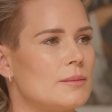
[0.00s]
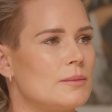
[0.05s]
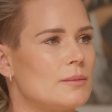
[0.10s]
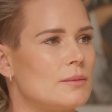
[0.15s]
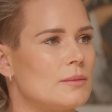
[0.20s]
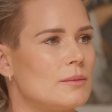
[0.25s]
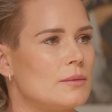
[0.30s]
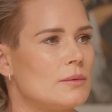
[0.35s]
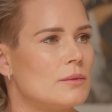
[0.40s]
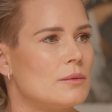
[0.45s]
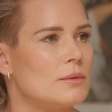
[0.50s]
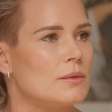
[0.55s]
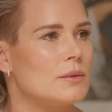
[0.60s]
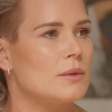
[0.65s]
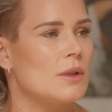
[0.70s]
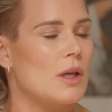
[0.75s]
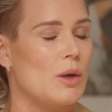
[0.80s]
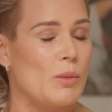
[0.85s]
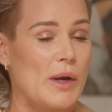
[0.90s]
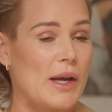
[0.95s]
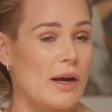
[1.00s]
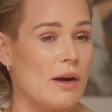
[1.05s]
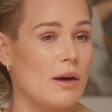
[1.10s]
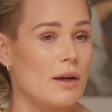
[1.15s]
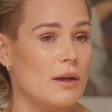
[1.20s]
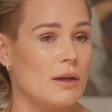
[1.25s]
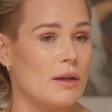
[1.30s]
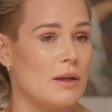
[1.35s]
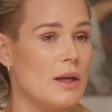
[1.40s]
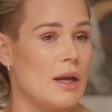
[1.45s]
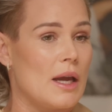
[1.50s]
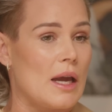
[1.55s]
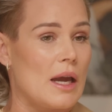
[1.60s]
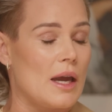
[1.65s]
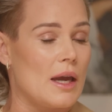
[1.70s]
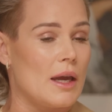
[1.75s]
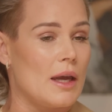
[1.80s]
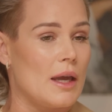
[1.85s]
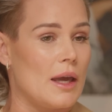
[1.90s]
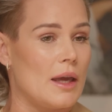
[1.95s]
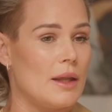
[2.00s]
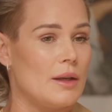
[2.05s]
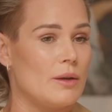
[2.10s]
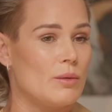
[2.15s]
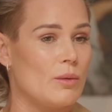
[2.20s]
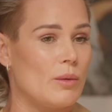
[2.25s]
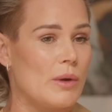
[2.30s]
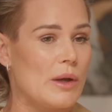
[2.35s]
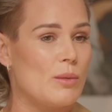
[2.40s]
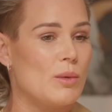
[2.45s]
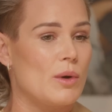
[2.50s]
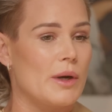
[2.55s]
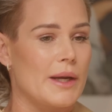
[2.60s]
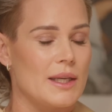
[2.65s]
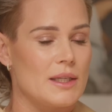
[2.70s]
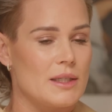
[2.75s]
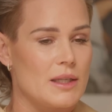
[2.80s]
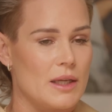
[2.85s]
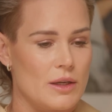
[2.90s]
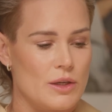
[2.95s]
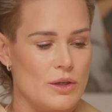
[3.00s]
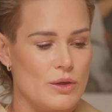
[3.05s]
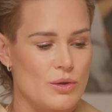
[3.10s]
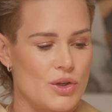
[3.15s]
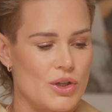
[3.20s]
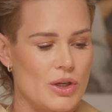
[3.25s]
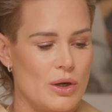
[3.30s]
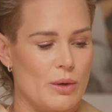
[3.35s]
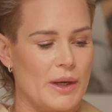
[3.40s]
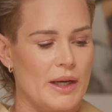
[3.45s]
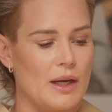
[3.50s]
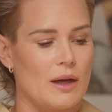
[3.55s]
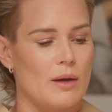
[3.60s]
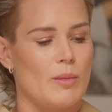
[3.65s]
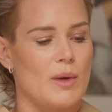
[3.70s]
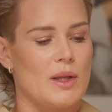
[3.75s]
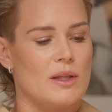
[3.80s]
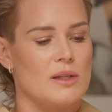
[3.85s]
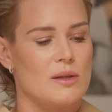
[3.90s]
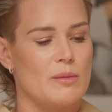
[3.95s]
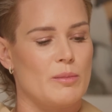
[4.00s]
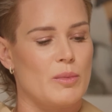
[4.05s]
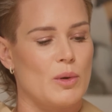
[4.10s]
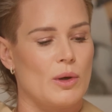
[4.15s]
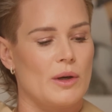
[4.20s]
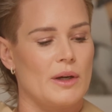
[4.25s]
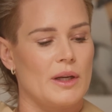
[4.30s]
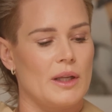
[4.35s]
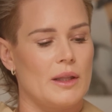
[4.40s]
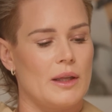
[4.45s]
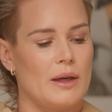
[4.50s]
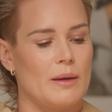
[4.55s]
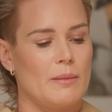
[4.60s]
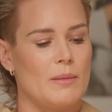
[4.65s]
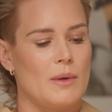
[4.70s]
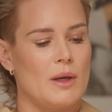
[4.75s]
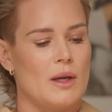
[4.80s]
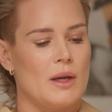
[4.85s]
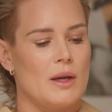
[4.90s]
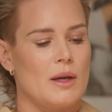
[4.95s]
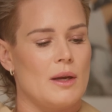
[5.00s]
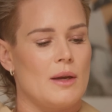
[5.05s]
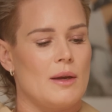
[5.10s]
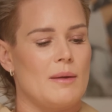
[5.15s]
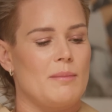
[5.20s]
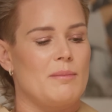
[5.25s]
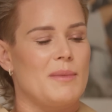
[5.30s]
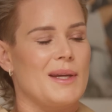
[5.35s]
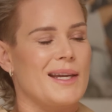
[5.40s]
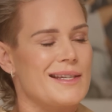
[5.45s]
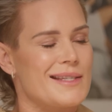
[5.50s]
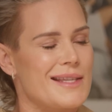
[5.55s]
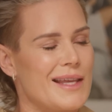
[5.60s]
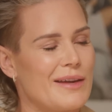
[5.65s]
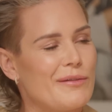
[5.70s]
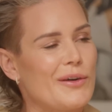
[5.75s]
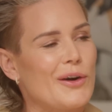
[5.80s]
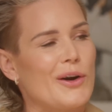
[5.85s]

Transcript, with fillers: right. right we are mm-hmm. a- and we will continue showing up and supporting them because they've